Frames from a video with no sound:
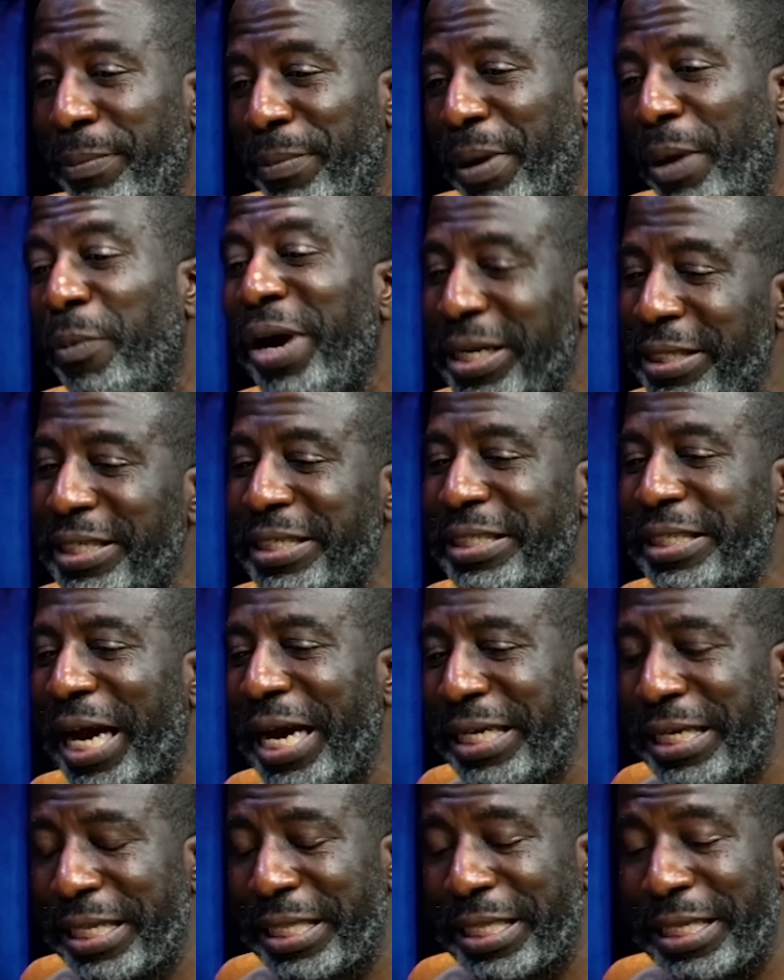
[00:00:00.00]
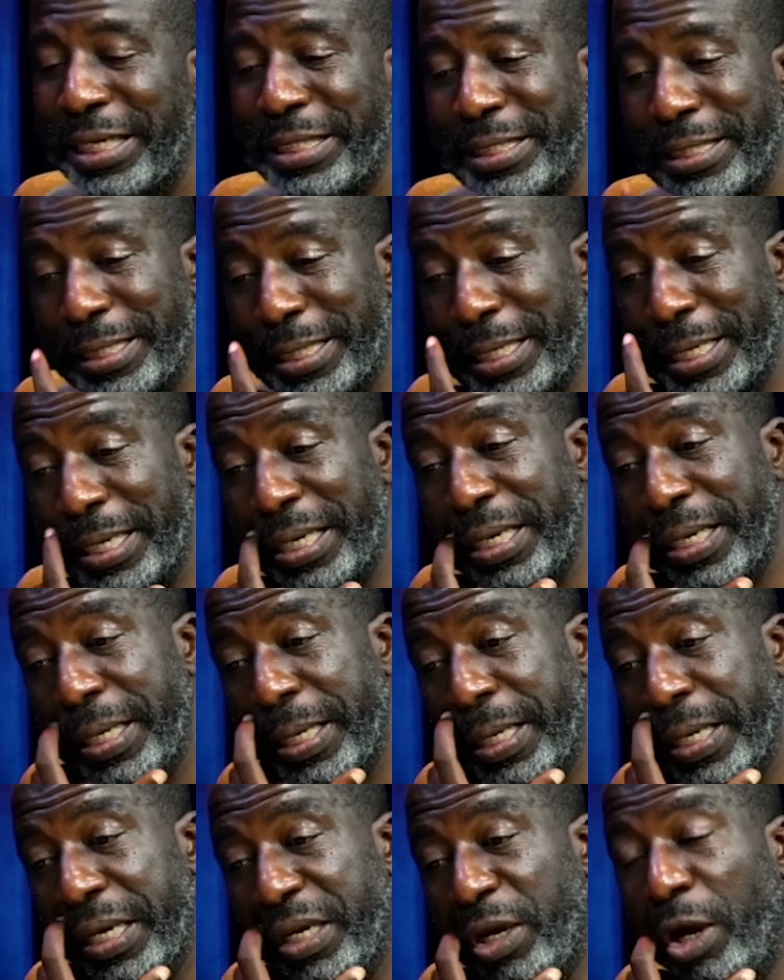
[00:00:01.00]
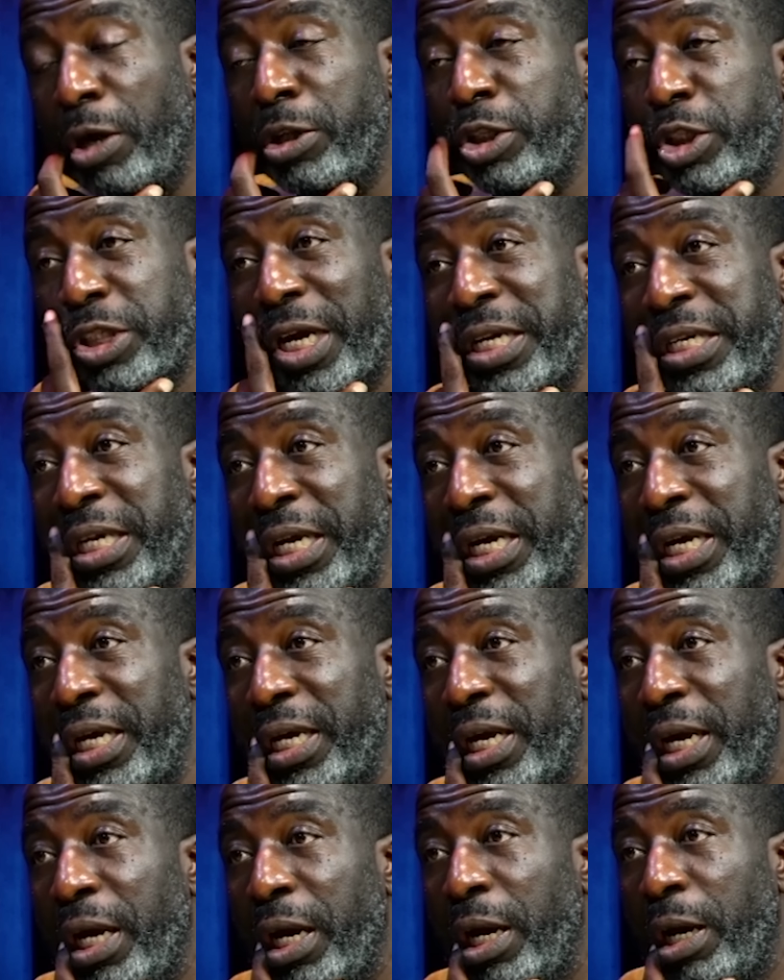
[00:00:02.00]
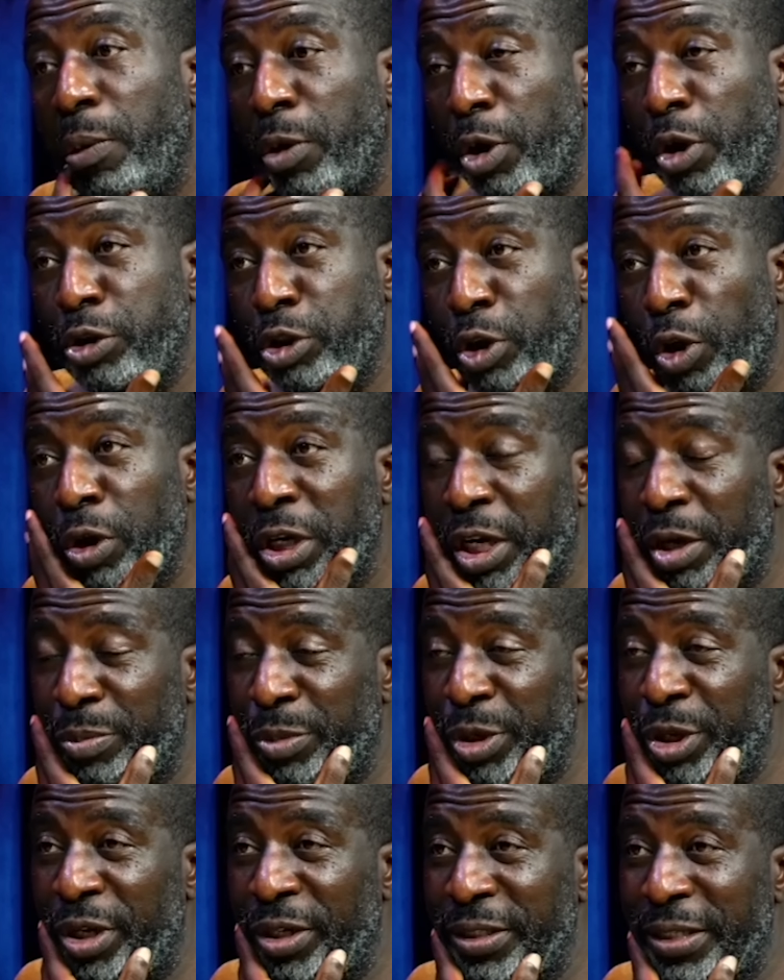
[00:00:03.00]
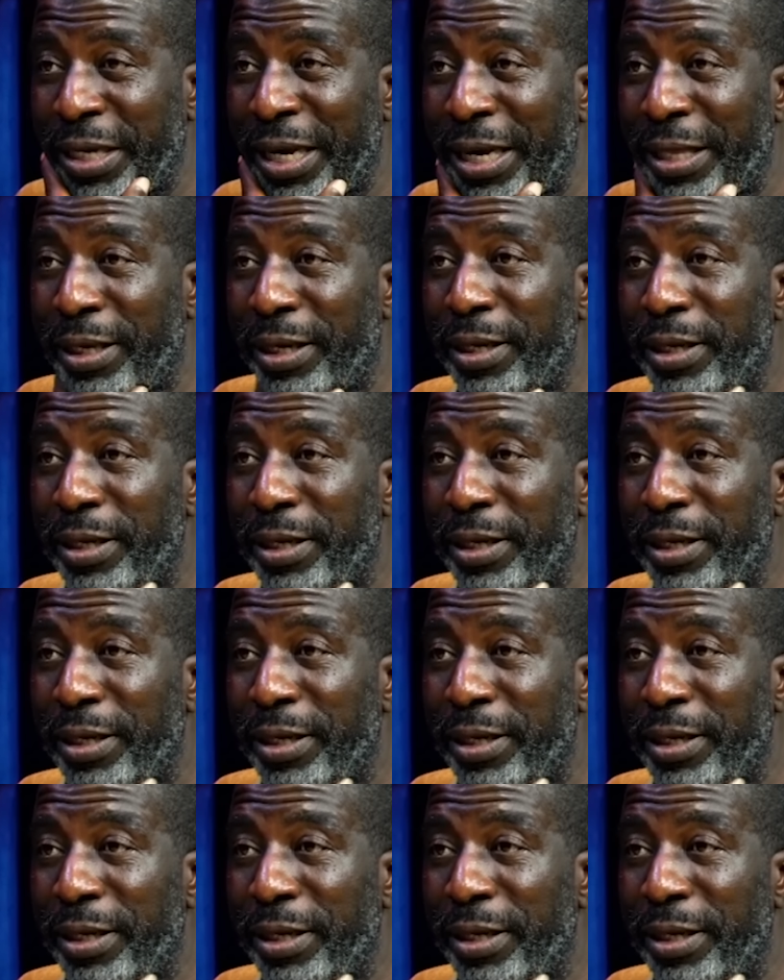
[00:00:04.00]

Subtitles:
We had decided that on Sunday we'll go to Holy Communion together.